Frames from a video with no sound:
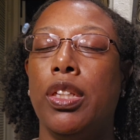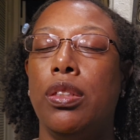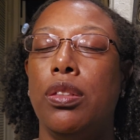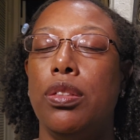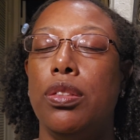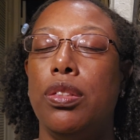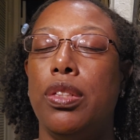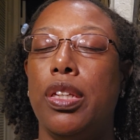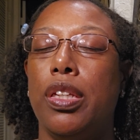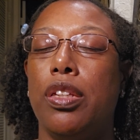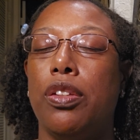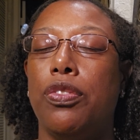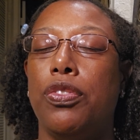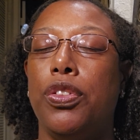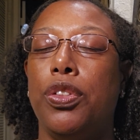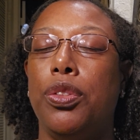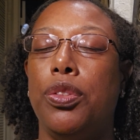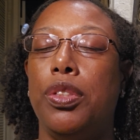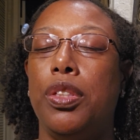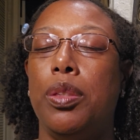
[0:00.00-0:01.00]
Just take a
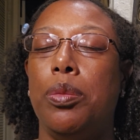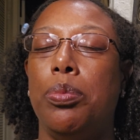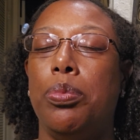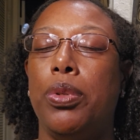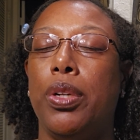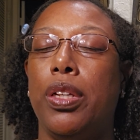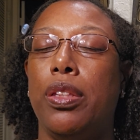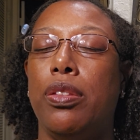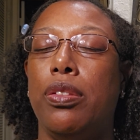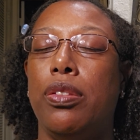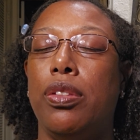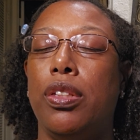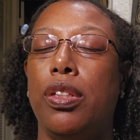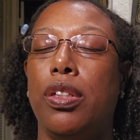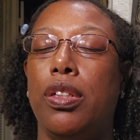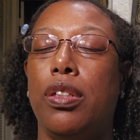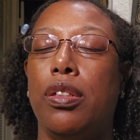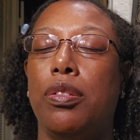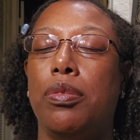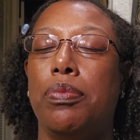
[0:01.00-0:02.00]
few deep breaths
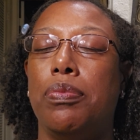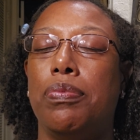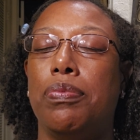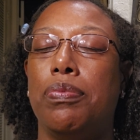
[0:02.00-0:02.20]
here.